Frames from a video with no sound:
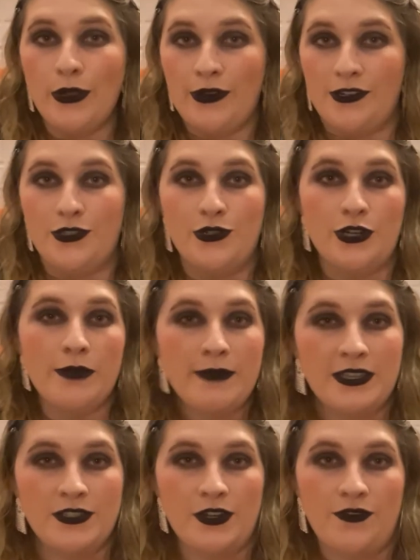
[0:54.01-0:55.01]
or a
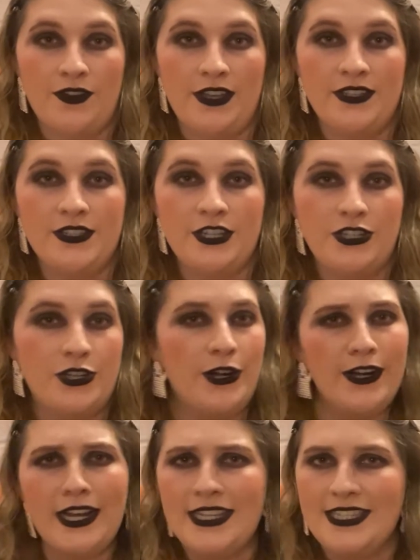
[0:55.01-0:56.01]
streaming service to
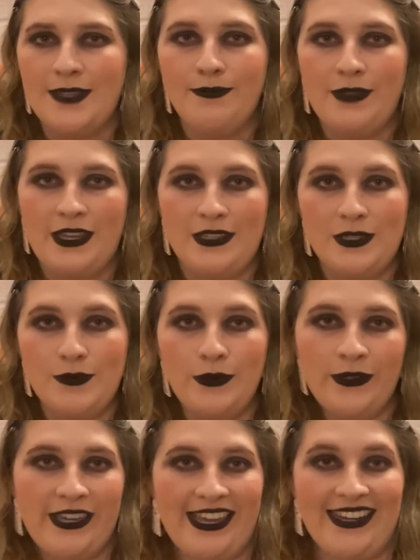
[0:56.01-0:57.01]
turn on something
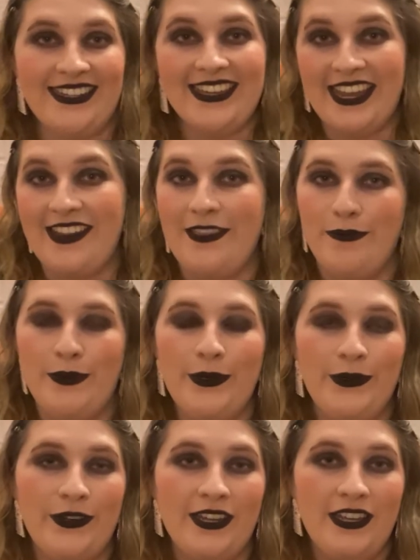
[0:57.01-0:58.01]
spooky and get in the
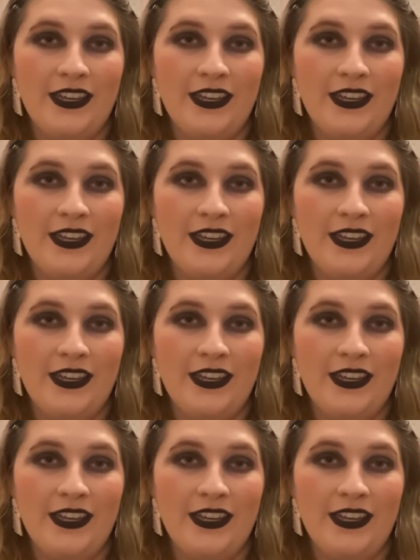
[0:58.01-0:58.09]
mood?